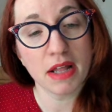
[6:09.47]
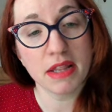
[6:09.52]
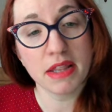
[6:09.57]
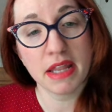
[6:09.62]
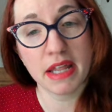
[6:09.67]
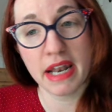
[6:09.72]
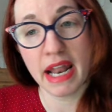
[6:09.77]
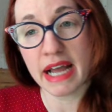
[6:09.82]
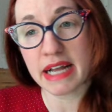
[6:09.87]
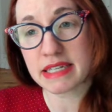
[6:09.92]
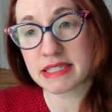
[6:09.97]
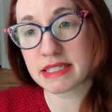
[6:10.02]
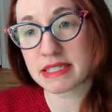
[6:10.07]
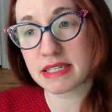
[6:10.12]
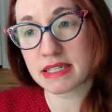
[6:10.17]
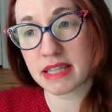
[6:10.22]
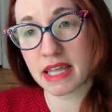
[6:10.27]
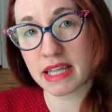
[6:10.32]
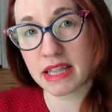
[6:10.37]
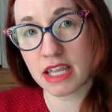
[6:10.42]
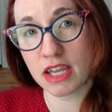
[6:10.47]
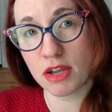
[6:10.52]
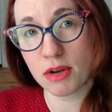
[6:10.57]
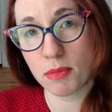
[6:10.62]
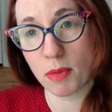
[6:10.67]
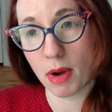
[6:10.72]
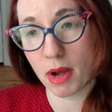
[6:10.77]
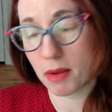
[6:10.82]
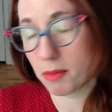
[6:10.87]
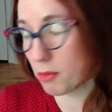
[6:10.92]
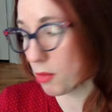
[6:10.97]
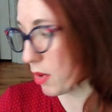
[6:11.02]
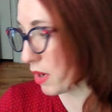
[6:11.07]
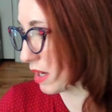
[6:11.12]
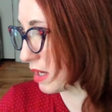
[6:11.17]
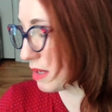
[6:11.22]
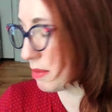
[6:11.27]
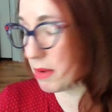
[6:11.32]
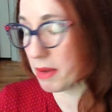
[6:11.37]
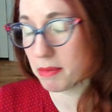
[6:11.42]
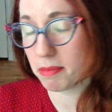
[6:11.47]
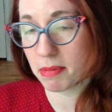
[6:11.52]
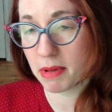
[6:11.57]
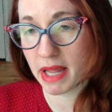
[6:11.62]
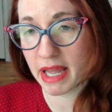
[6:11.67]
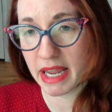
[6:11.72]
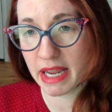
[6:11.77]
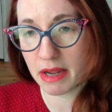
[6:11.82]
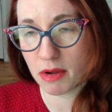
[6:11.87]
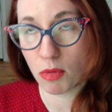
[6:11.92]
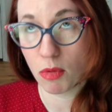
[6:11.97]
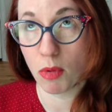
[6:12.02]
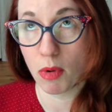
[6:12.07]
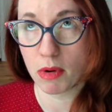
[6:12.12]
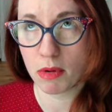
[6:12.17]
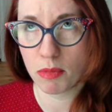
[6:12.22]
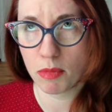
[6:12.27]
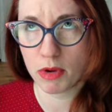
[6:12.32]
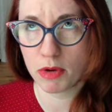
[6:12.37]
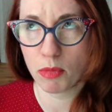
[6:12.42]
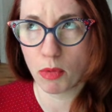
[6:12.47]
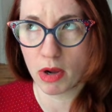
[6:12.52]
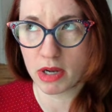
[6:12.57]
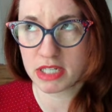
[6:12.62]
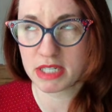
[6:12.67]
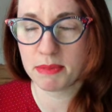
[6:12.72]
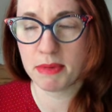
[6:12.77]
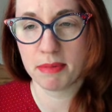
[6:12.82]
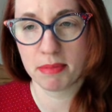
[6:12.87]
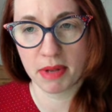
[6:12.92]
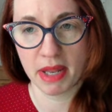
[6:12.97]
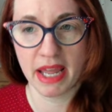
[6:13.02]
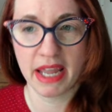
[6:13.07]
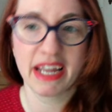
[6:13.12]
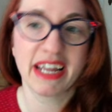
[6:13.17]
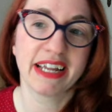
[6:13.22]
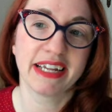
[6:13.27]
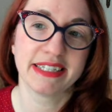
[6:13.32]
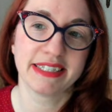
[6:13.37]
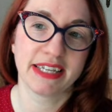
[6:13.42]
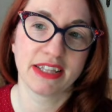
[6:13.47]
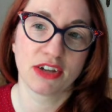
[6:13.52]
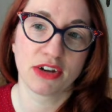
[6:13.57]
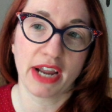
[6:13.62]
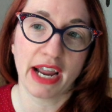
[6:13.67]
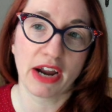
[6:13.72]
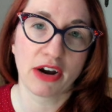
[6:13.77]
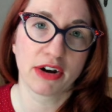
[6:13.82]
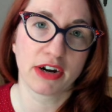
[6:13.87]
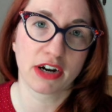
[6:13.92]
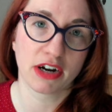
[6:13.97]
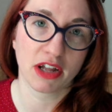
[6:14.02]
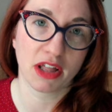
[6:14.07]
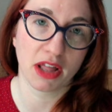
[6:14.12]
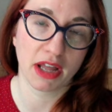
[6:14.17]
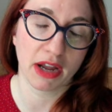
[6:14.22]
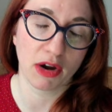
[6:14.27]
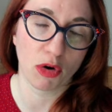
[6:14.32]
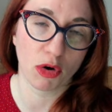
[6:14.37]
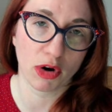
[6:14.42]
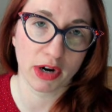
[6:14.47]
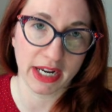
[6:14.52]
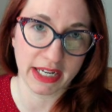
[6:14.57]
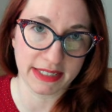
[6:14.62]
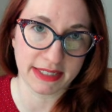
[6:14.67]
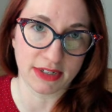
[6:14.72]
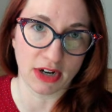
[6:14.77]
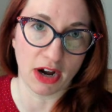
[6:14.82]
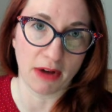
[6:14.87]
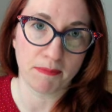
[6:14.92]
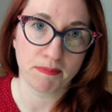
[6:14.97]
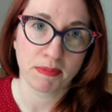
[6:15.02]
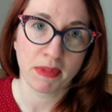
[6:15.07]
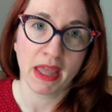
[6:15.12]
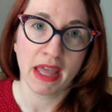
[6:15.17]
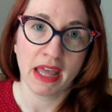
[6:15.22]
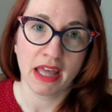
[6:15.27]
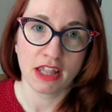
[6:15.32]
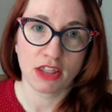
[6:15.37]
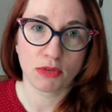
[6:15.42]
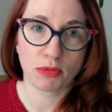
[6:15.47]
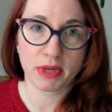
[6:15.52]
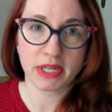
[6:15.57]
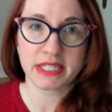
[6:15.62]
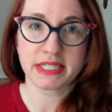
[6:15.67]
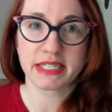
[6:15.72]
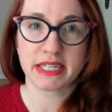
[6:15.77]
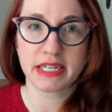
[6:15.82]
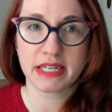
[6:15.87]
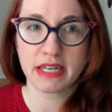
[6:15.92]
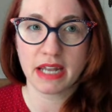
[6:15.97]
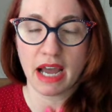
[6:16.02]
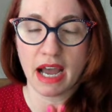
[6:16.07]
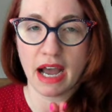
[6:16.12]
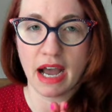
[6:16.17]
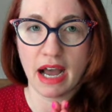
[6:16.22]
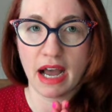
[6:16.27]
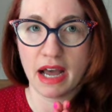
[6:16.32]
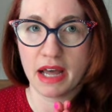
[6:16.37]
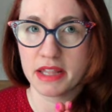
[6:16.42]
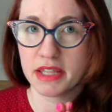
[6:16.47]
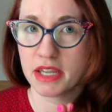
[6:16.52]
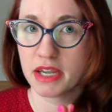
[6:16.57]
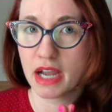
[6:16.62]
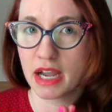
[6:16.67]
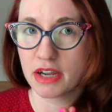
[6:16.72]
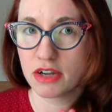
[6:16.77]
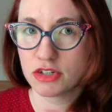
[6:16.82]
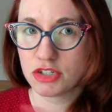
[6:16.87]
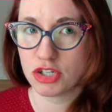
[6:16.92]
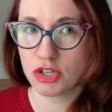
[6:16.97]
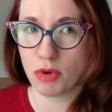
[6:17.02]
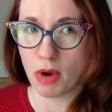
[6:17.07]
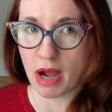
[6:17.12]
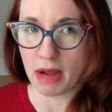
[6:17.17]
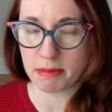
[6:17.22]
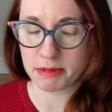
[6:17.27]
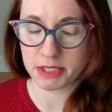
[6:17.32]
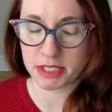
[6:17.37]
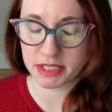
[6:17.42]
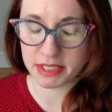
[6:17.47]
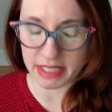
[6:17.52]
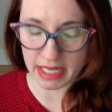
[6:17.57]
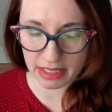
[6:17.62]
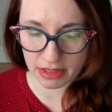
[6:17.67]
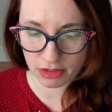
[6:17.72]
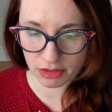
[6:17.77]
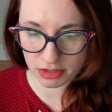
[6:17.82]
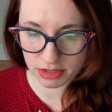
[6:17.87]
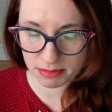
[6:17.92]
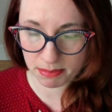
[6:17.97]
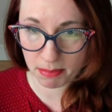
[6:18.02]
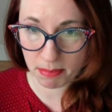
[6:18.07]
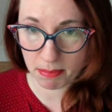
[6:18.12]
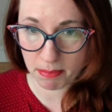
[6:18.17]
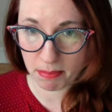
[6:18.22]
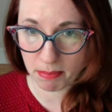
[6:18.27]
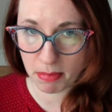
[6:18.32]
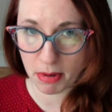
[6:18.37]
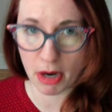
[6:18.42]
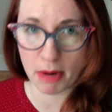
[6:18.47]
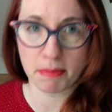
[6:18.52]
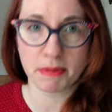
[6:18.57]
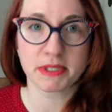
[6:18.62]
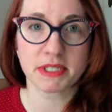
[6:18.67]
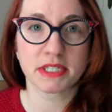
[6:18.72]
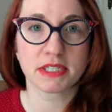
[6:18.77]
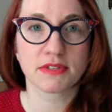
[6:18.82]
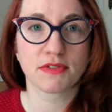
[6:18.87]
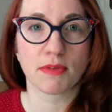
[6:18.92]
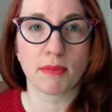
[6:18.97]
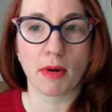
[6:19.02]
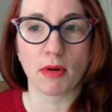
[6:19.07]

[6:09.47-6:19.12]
The next thing that you'd want to be playing, would want to be playing, is either Ariel or Gaston. The reason you got your 2 options, and there's purposes for